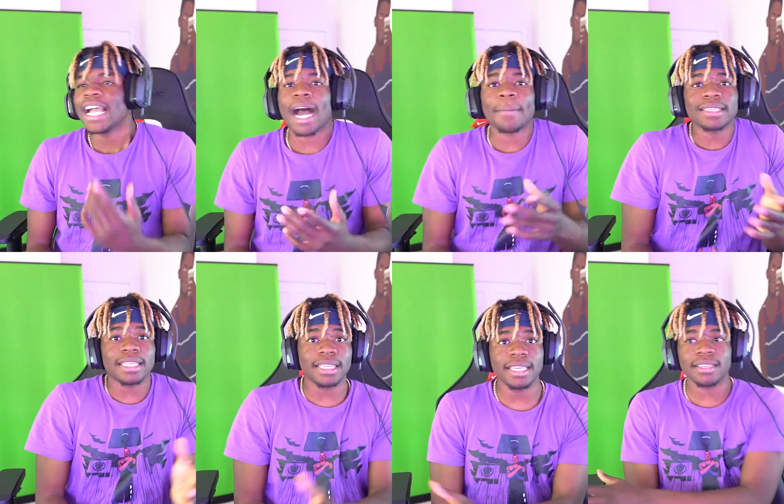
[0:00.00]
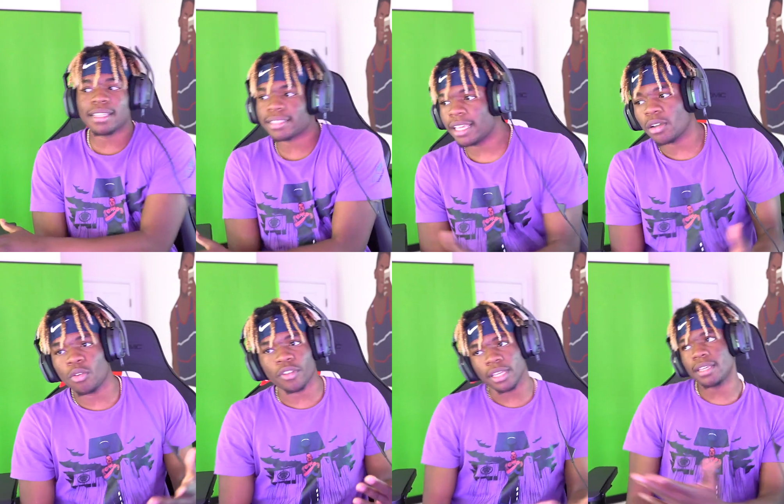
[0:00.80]
That's I'm not at Eating in the
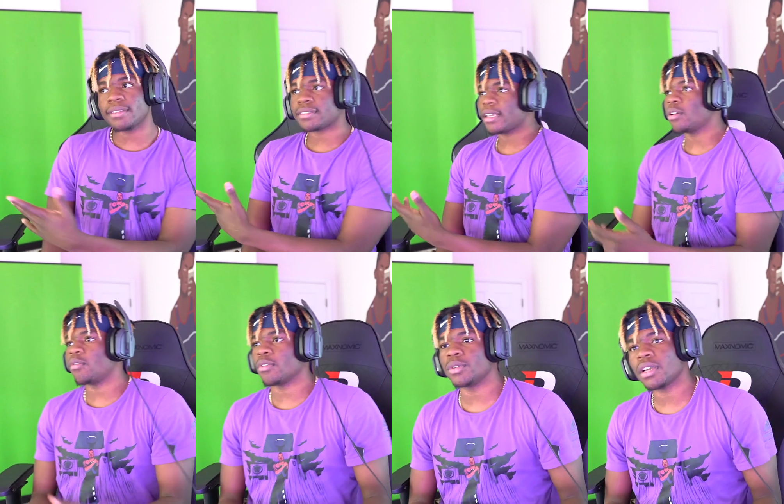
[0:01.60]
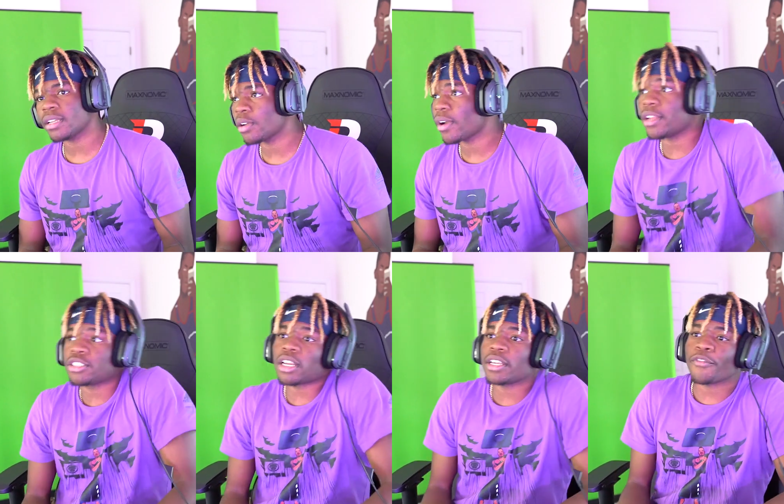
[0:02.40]
takeover. eating the takeover. We trying to get right.
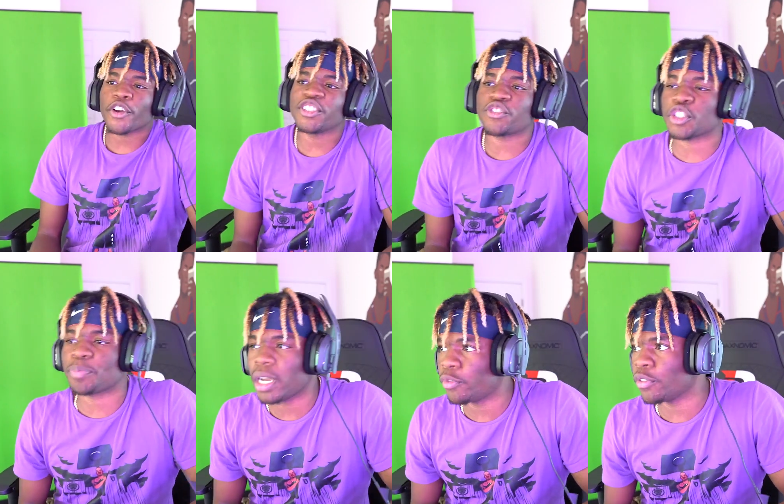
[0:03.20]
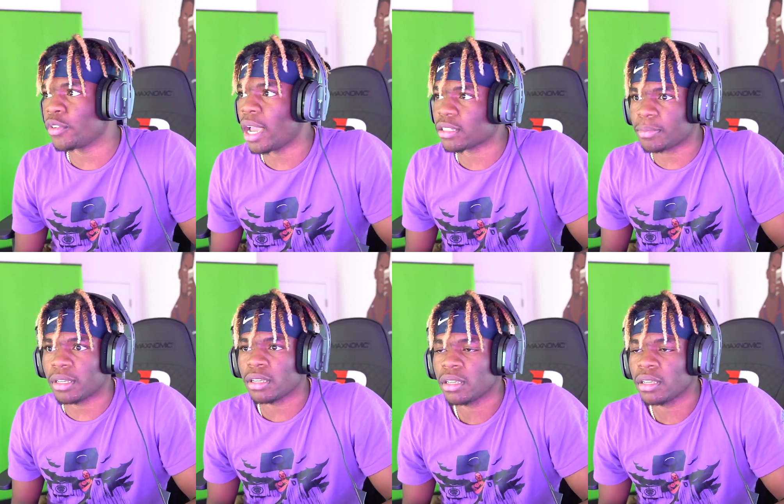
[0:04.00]
Just trying to get very disrespectful, if you ask me.